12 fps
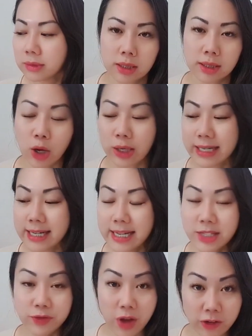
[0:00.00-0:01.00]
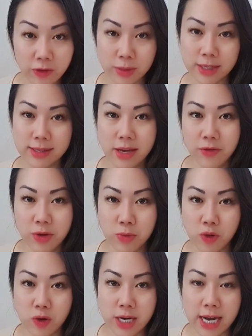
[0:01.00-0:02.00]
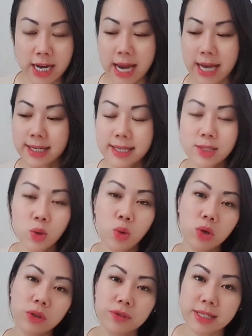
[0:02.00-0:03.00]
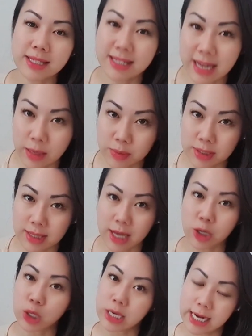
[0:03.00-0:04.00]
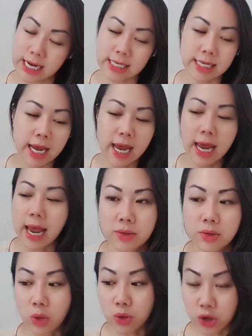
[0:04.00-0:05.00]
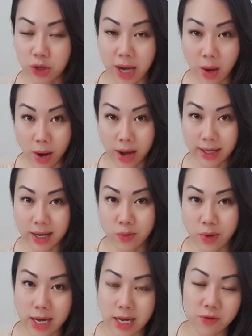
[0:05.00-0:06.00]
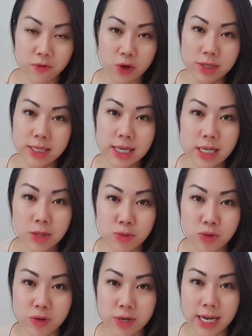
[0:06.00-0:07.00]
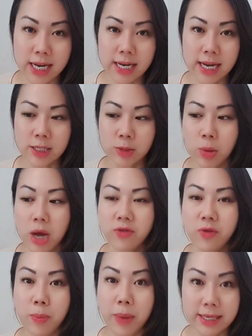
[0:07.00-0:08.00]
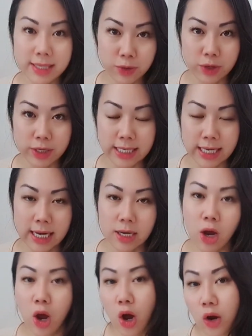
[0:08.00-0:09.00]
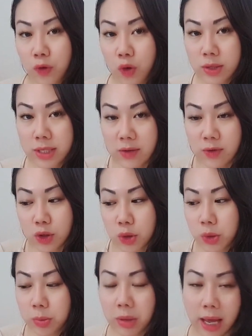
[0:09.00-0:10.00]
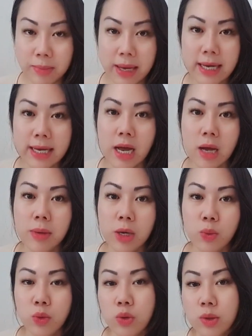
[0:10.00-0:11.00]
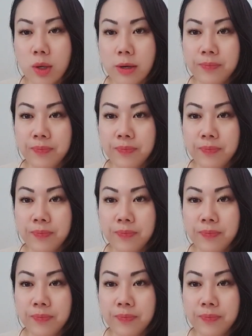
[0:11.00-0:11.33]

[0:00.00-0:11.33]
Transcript: that only takes 5 minutes every morning and does all of the steps that you need. So I'll show you how I get ready first thing in the morning as part of a basic routine. Of course, if you do apply makeup, it will